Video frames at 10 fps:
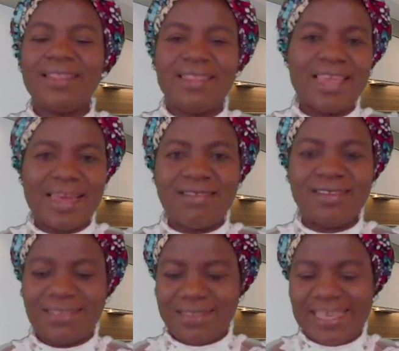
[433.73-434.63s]
There
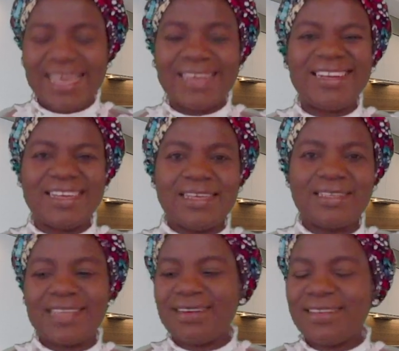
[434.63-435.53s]
is
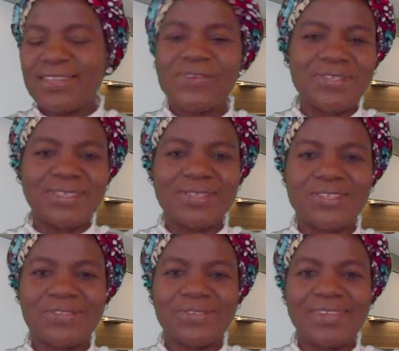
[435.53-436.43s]
guidelines. There is
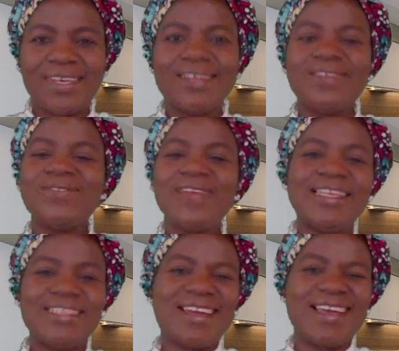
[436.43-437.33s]
constitution. Do
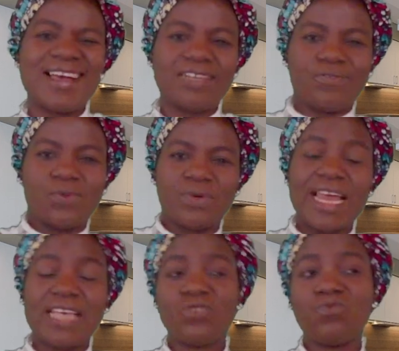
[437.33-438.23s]
Nigeria has one?
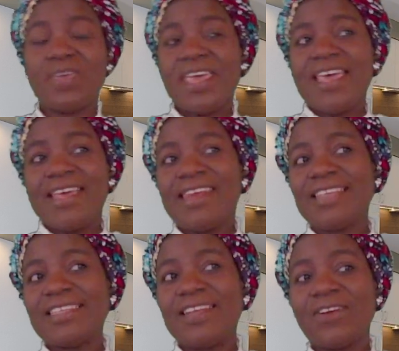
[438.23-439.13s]

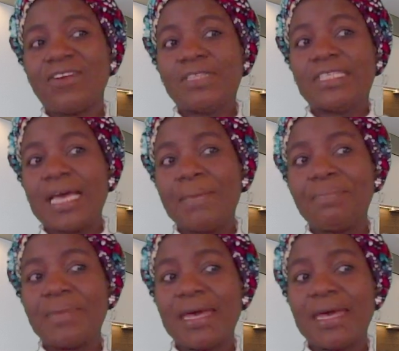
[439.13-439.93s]
That's a lot of time.